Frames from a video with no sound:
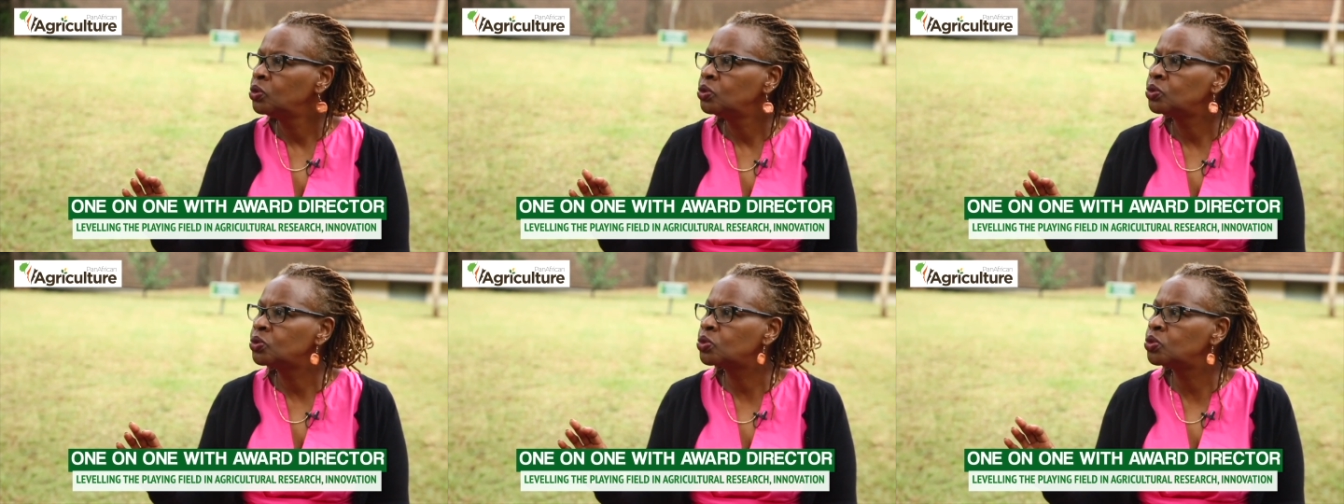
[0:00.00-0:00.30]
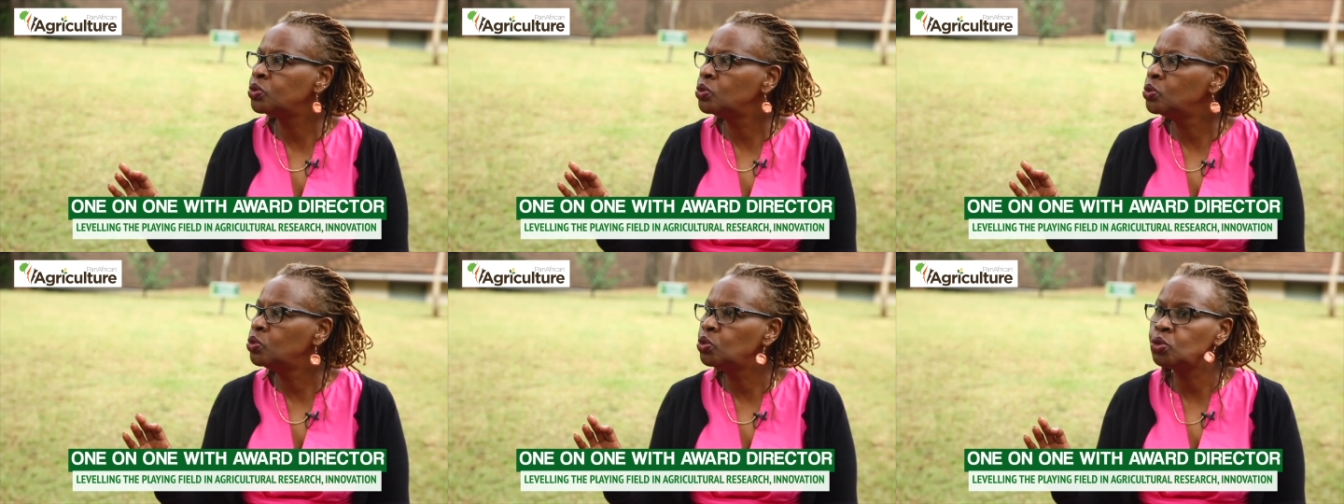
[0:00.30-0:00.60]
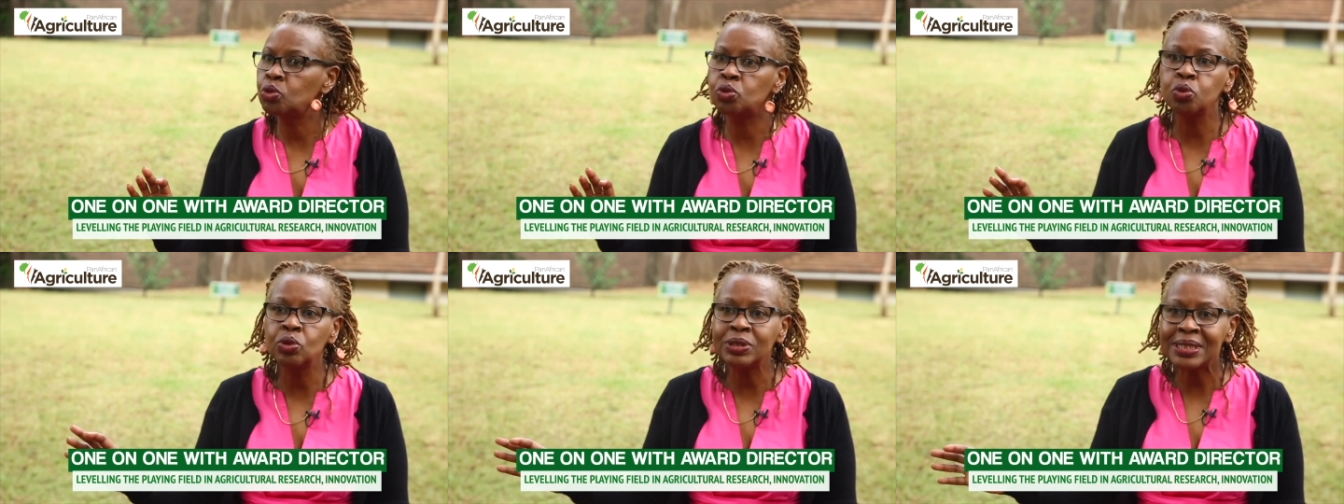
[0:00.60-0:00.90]
to
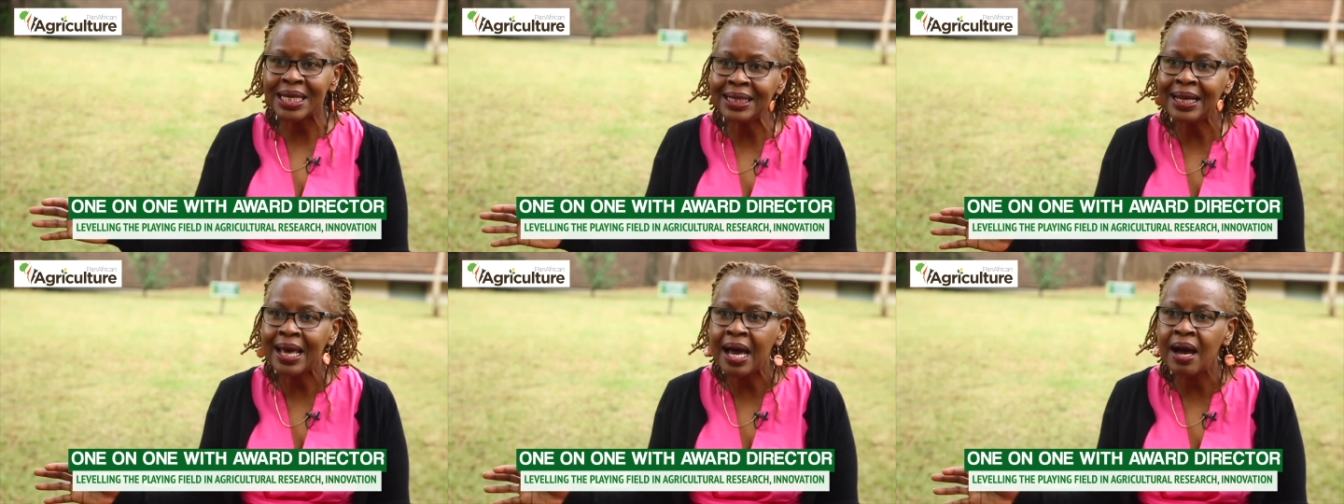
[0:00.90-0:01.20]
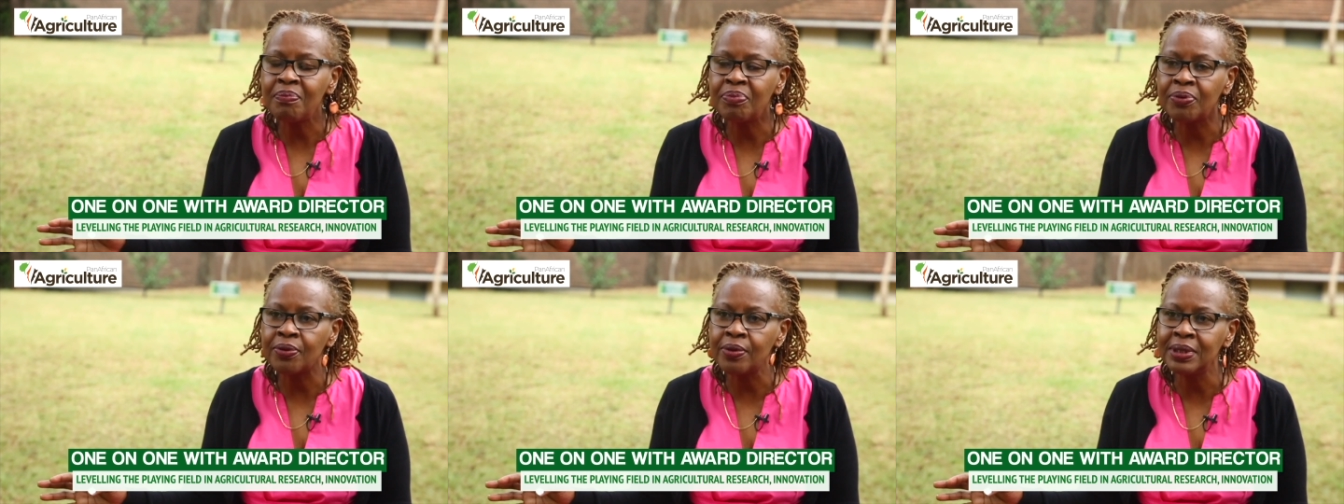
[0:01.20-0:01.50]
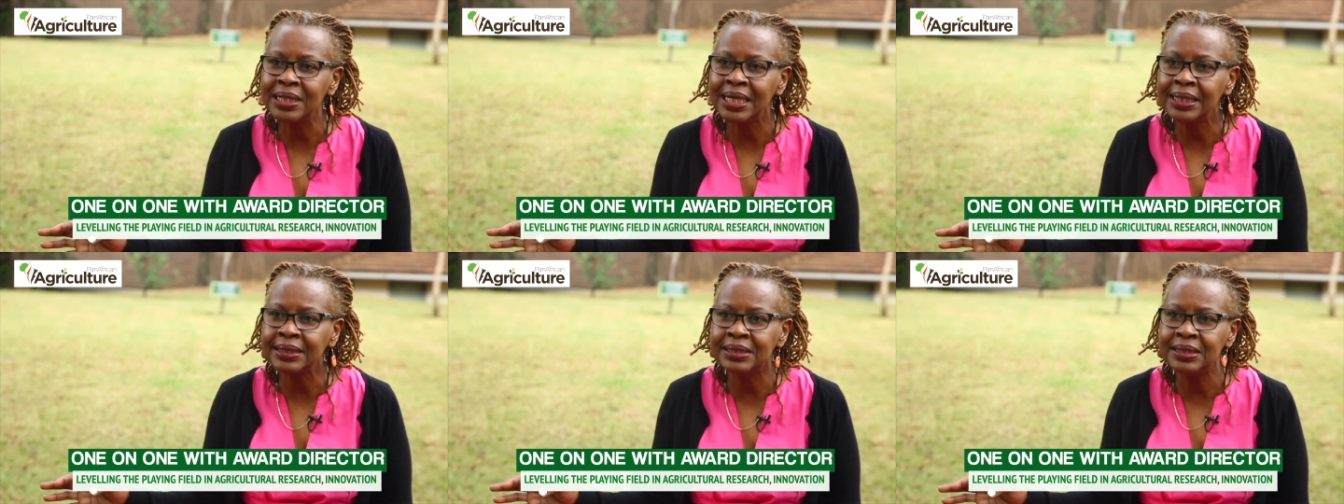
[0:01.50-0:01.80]
sell her
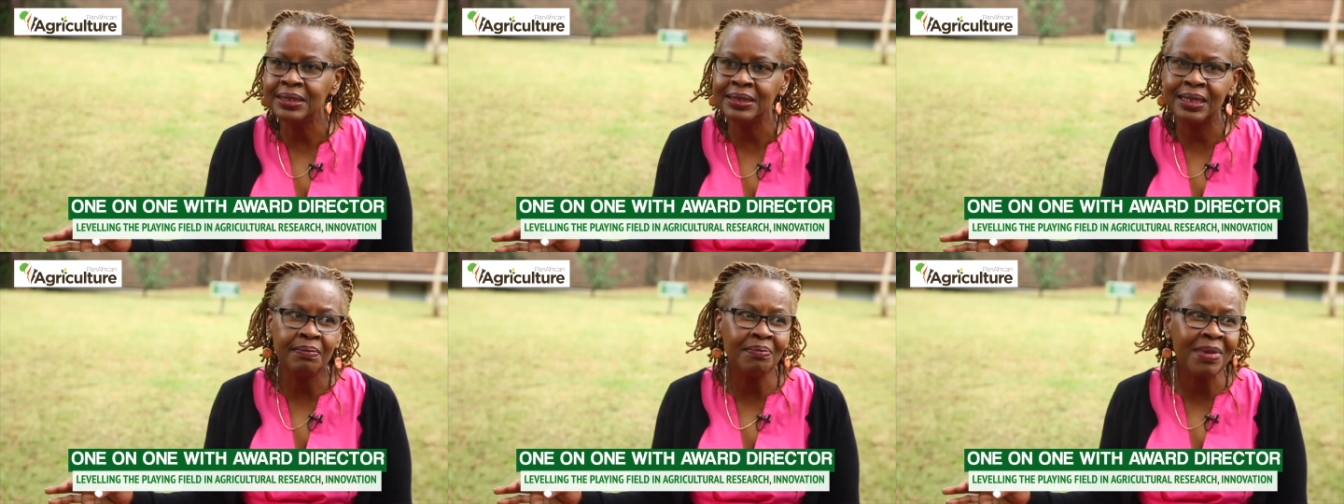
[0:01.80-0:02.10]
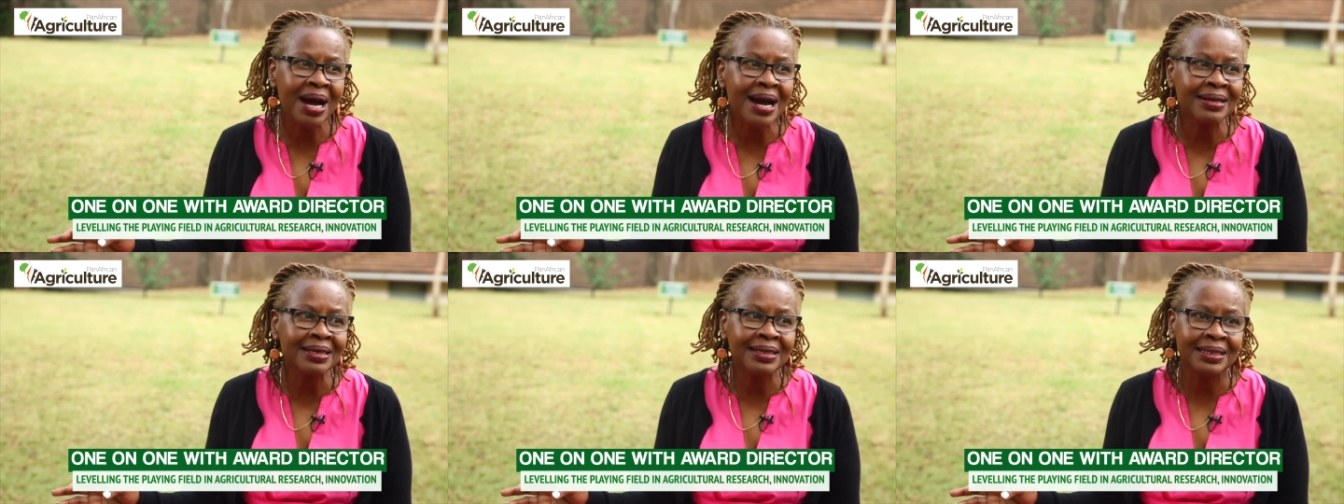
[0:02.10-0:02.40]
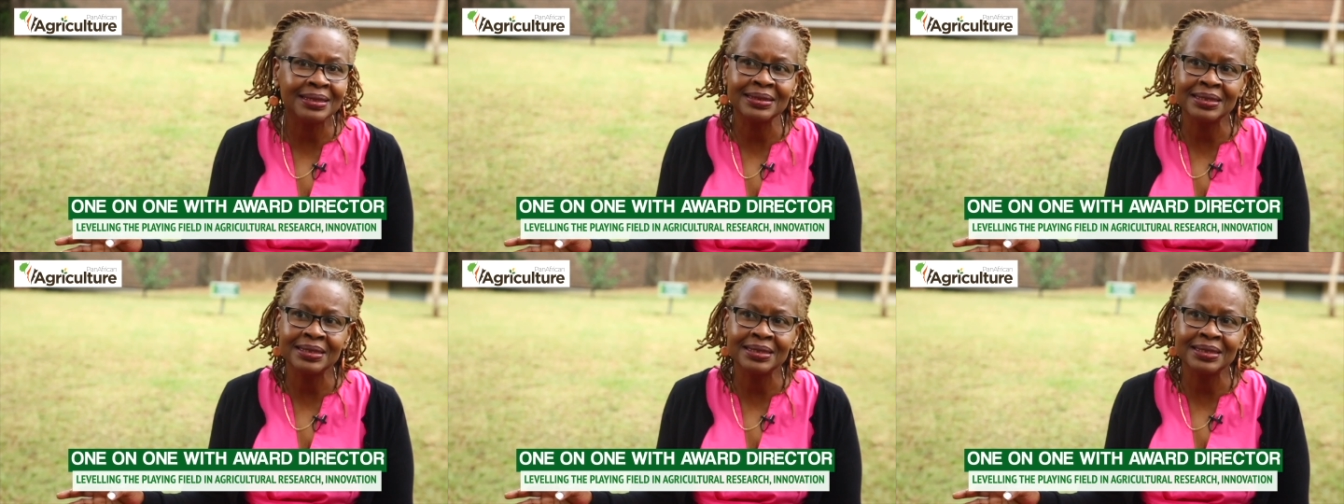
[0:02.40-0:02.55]
product in the market,